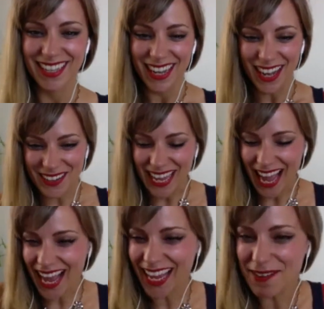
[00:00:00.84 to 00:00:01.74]

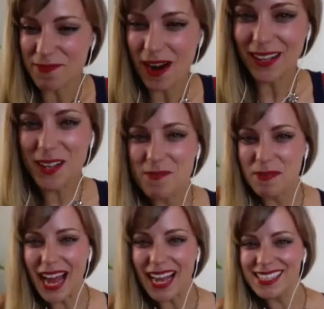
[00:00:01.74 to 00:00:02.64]
Okay, welcome
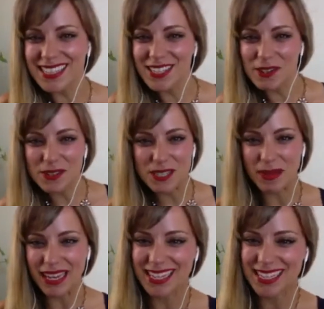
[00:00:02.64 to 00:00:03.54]
back to
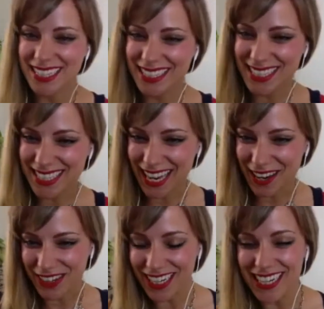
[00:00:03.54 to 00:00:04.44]
Speaker's Little
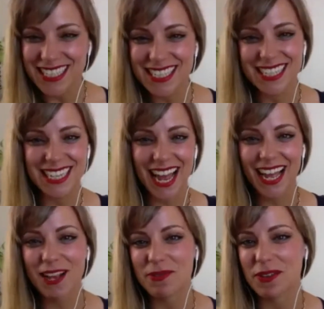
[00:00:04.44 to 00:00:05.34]
Secret, and
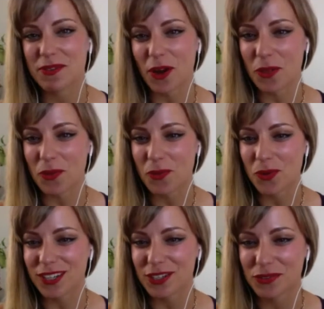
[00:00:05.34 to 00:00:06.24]
today we've got the
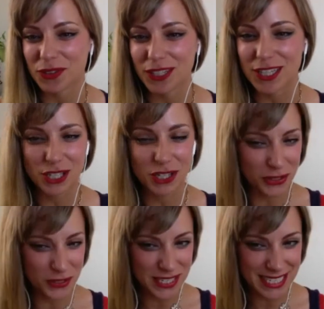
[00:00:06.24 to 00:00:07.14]
wonderful
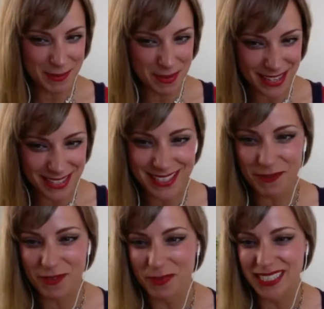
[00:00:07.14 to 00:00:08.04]
Trudy Simmons
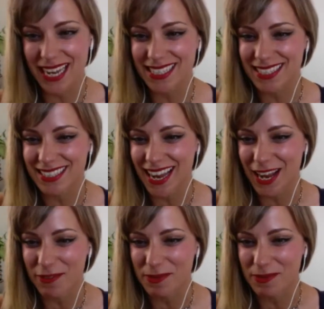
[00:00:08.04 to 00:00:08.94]
from the Daisy Chain
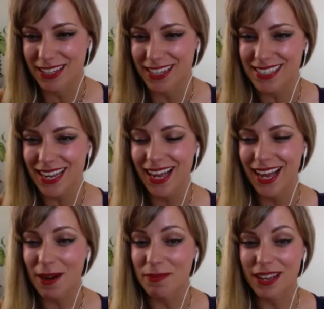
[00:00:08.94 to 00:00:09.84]
Group with us,
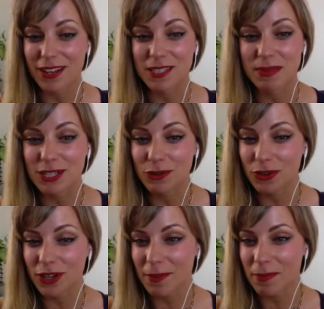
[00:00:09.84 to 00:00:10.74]
and we're going to be
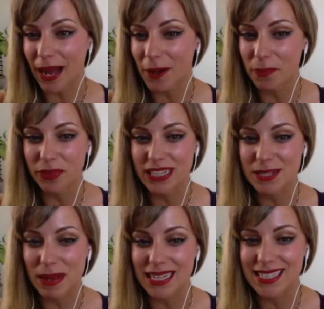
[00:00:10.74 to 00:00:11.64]
talking about the
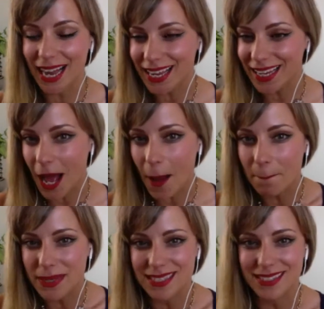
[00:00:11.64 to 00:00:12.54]
Spectacular of
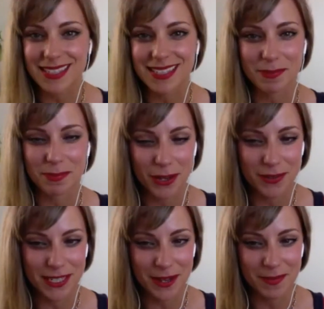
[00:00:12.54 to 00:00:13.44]
Business
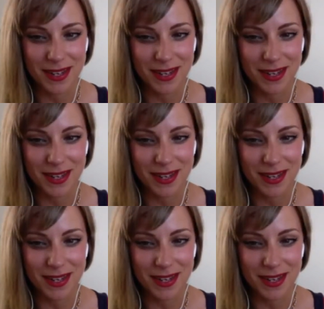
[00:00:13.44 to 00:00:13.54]
Symposium.